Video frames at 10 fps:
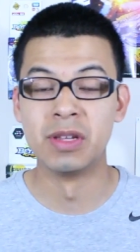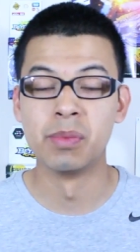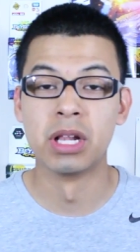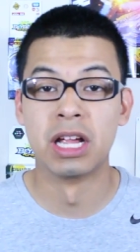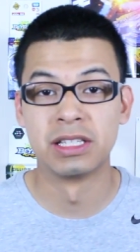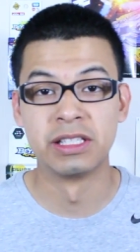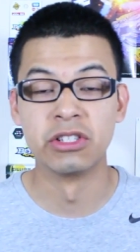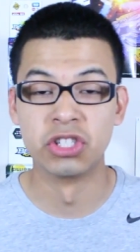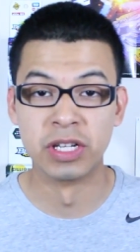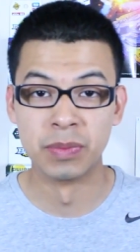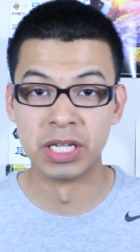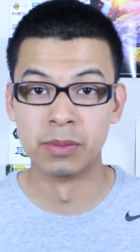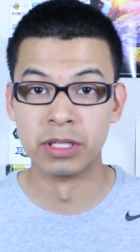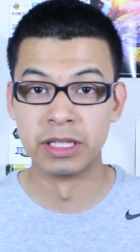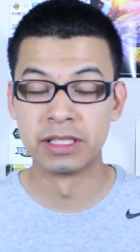the Plastic Gen
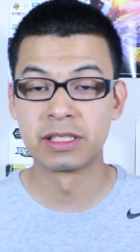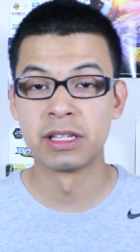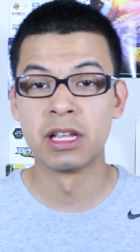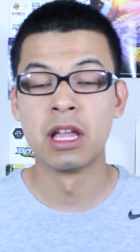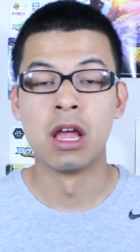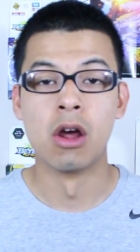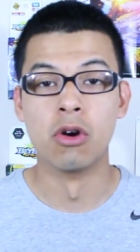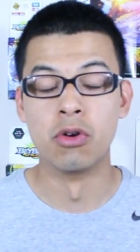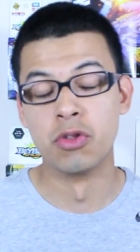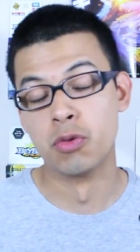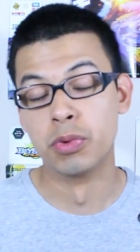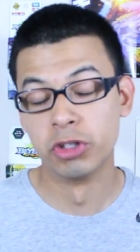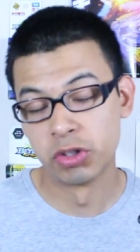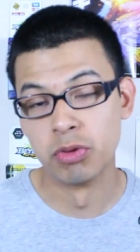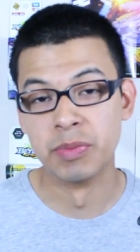Beyblades, or the
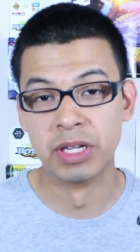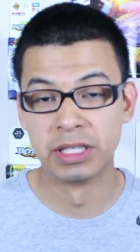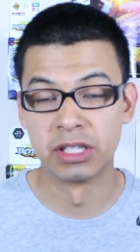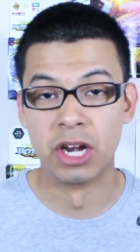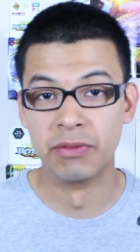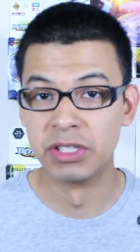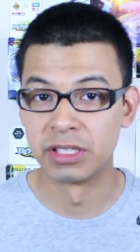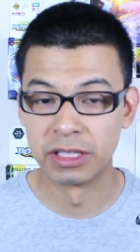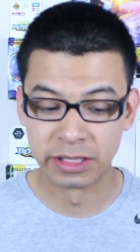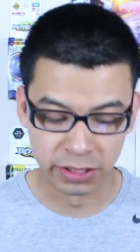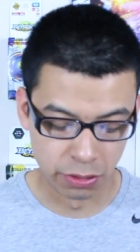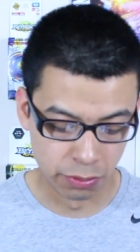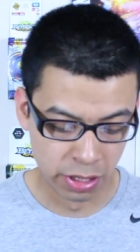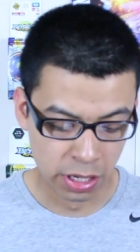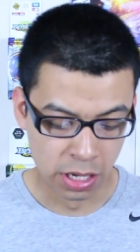Burst remakes, obviously.
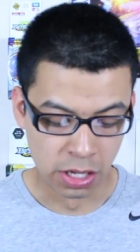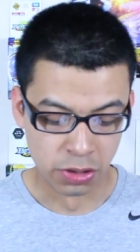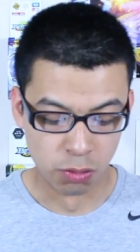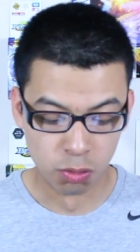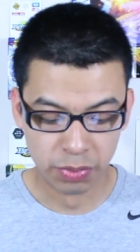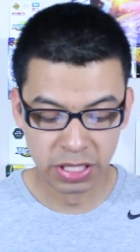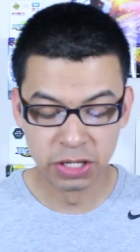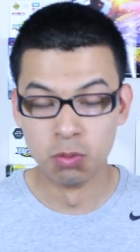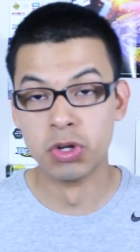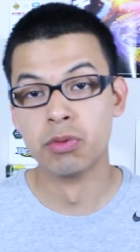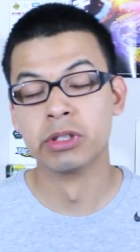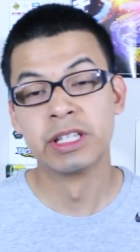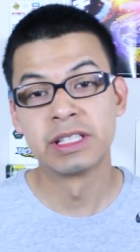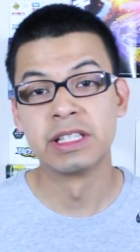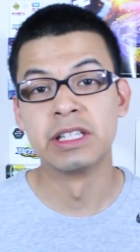So there will be
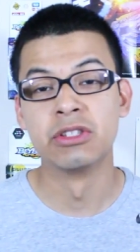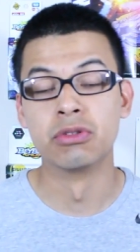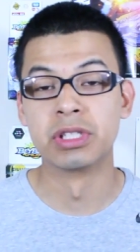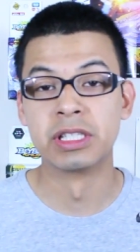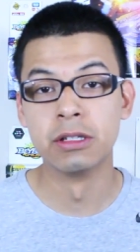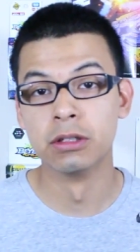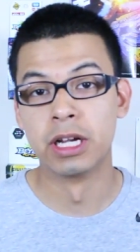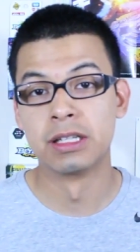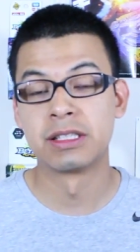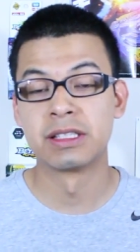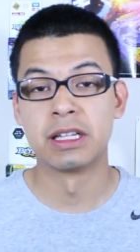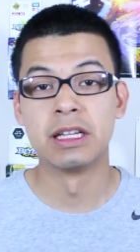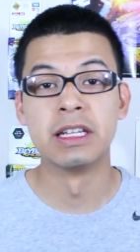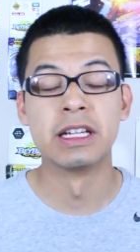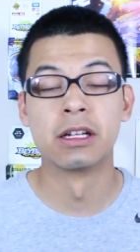re-releasing Dracil S
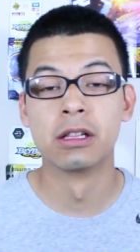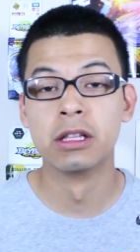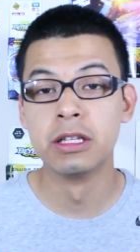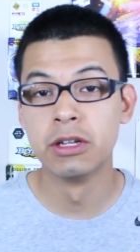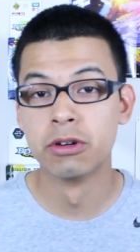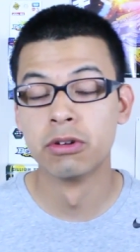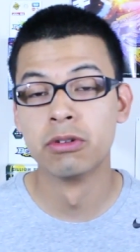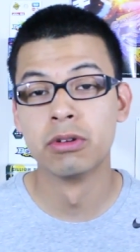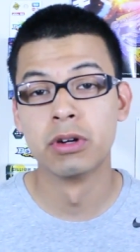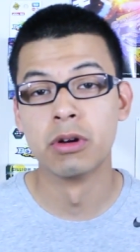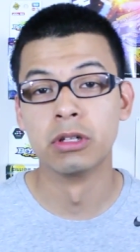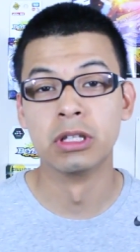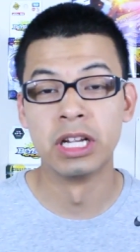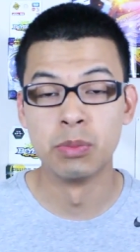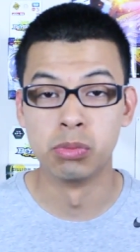in a clear
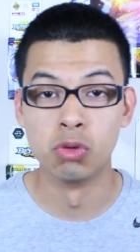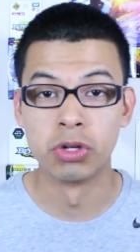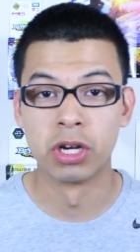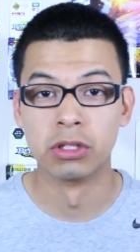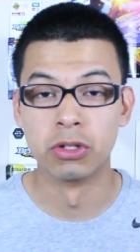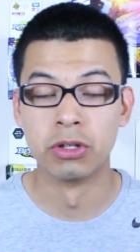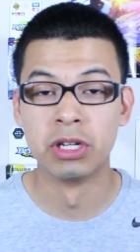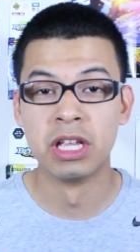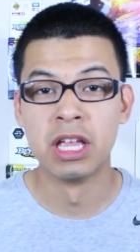light blue color.